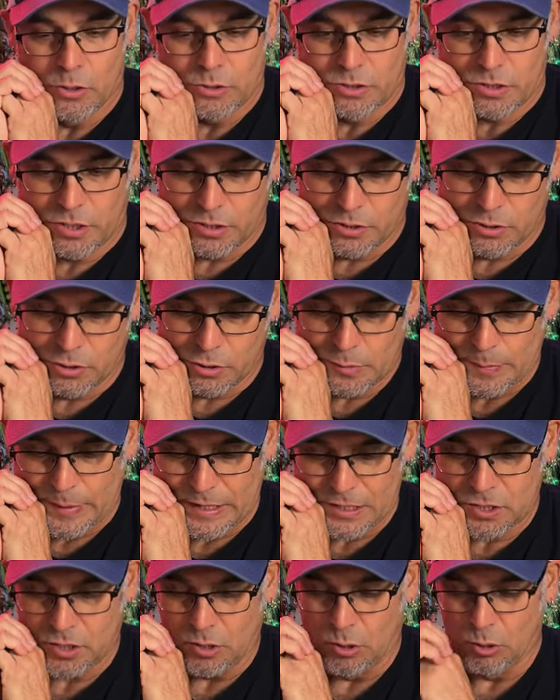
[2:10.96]
to
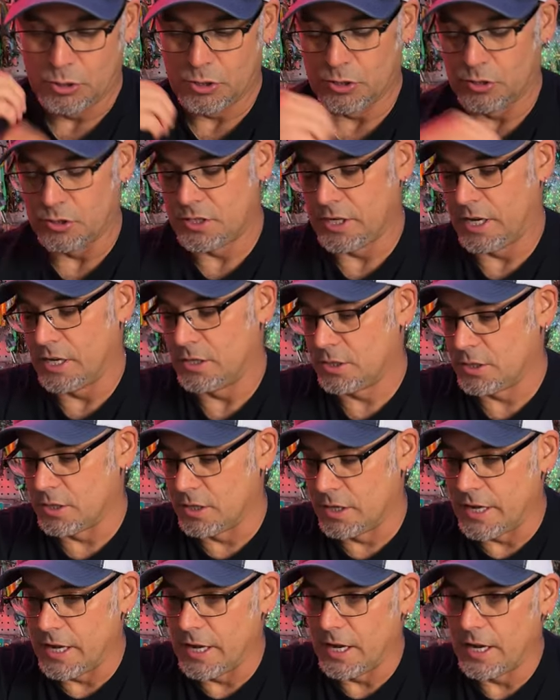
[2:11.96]
my socials
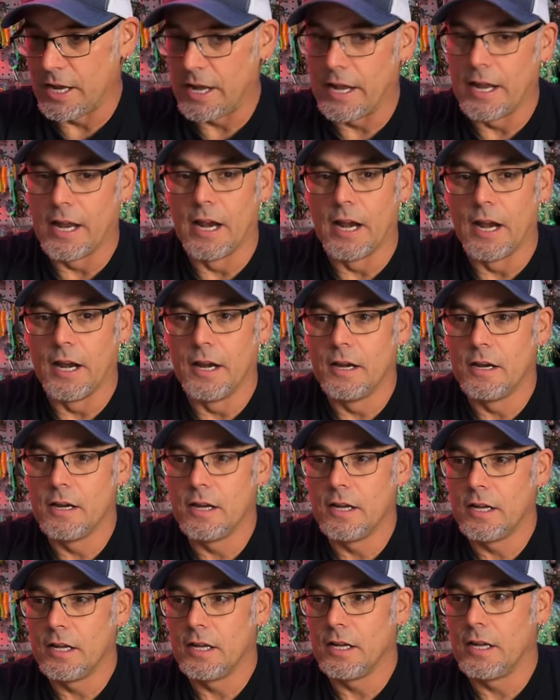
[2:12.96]
yesterday, and
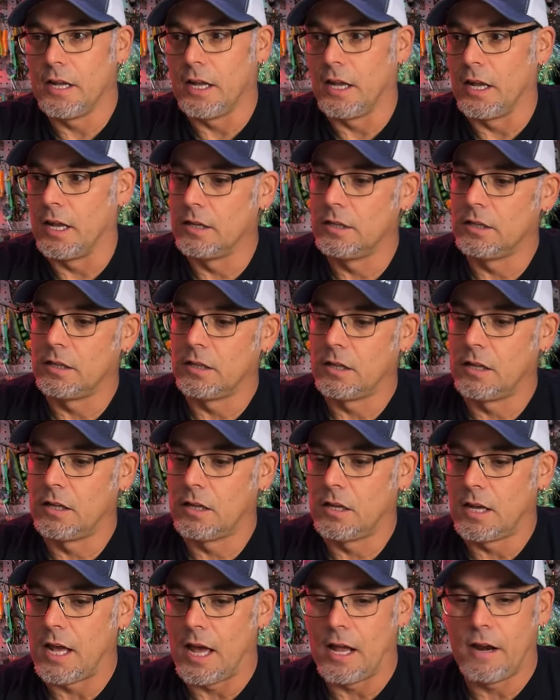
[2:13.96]
it
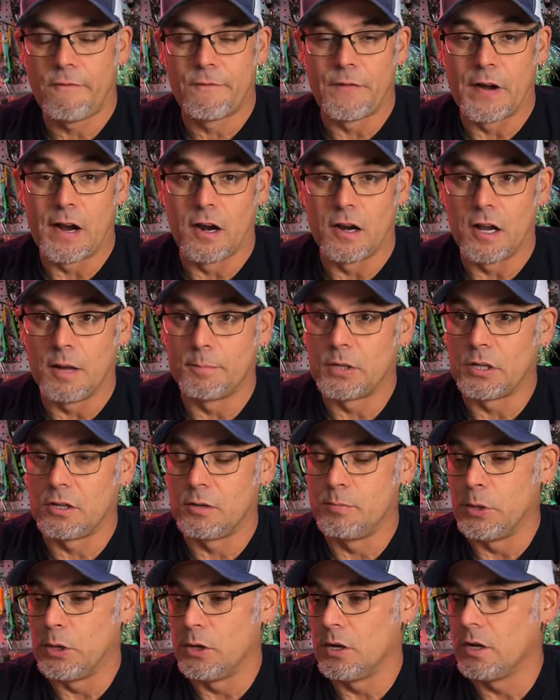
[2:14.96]
kind of fired up the
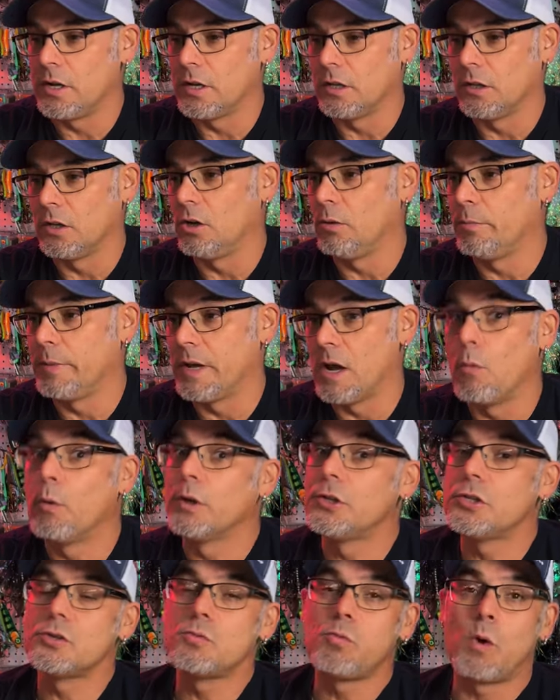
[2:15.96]
community a little bit,
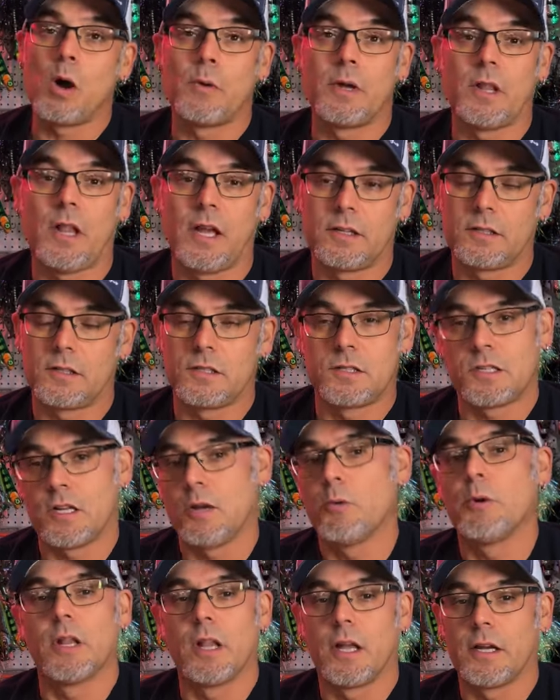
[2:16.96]
which is what we like to
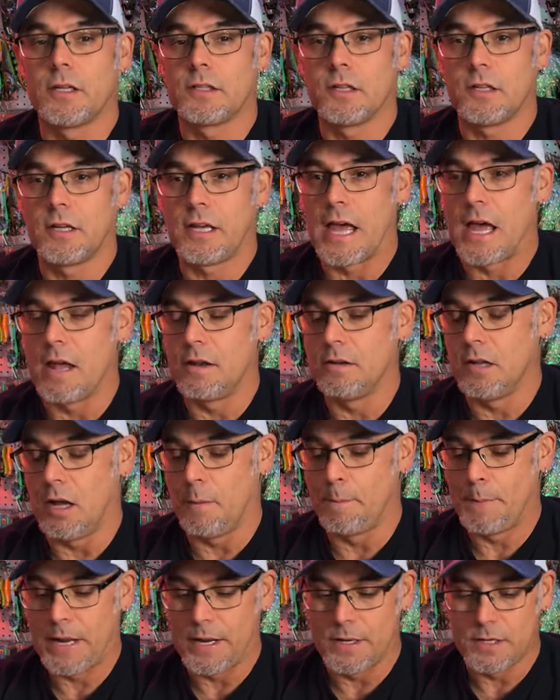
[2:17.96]
see. We like to get
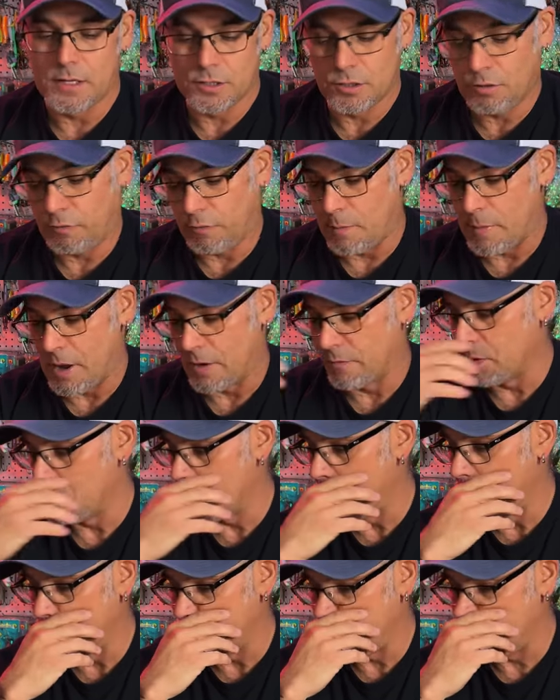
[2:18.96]
opinions from
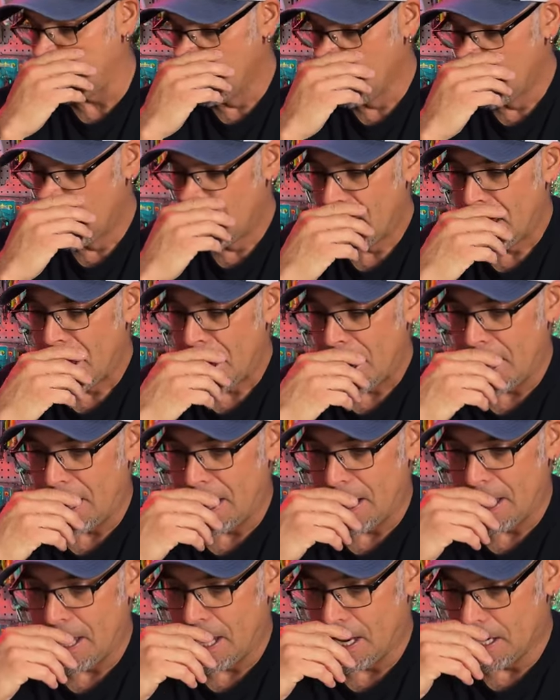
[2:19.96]
everybody.
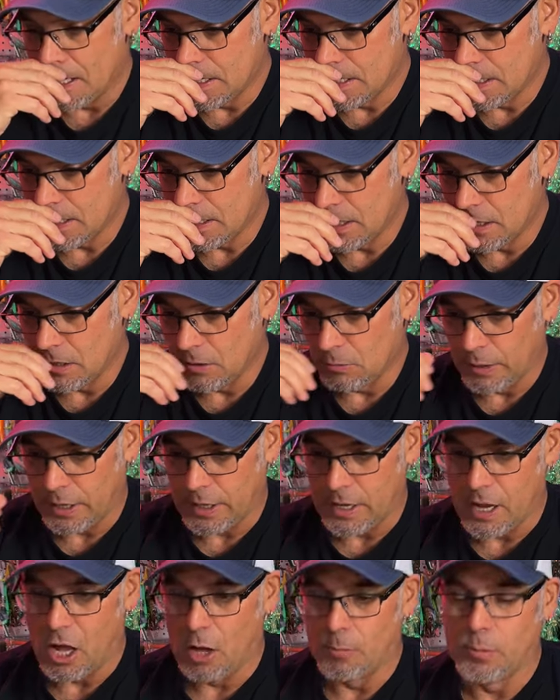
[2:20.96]
And
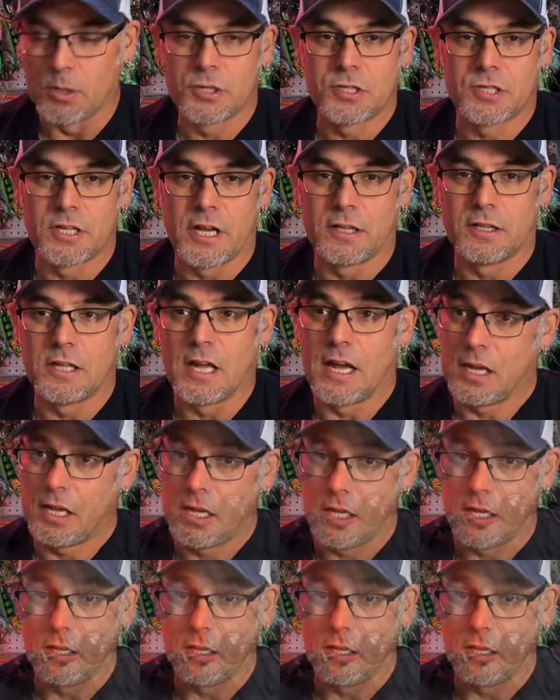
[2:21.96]
Rick Albers said that he